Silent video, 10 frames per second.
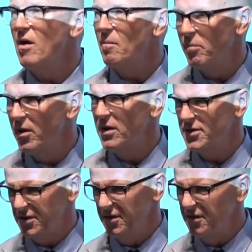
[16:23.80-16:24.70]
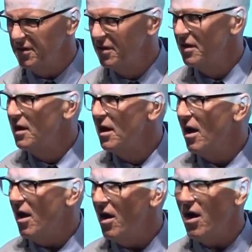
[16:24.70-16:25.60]
up person.
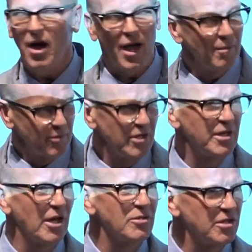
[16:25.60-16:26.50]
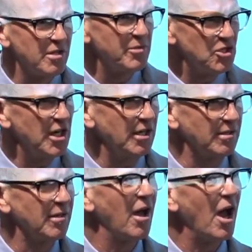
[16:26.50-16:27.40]
Uh, I, am going to go to the
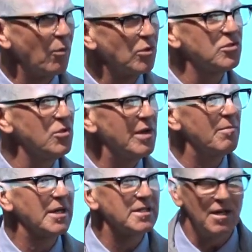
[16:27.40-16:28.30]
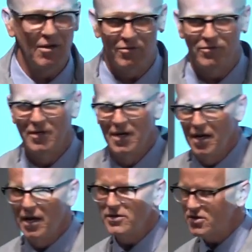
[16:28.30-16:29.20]
machine. I will do it myself.
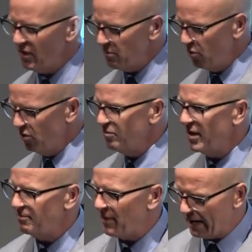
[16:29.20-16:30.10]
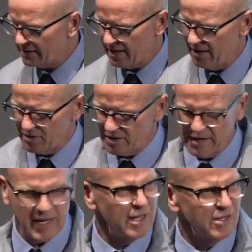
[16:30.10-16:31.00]
And so I put my bag down and I
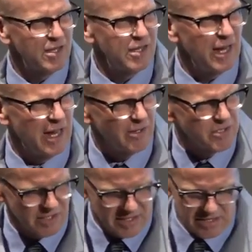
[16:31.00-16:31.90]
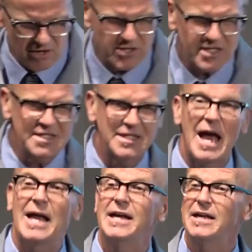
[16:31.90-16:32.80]
get the thing out and I start
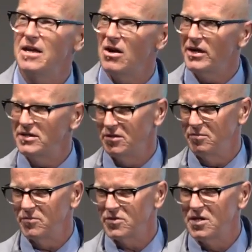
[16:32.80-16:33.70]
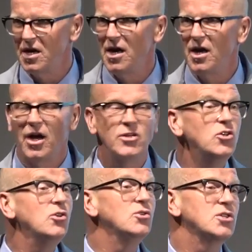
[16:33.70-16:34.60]
scanning the items. And
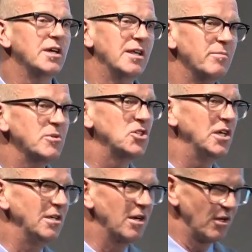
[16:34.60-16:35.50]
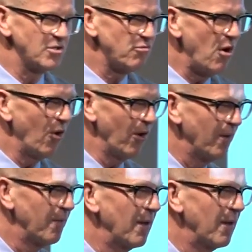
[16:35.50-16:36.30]
usually the machine goes wrong.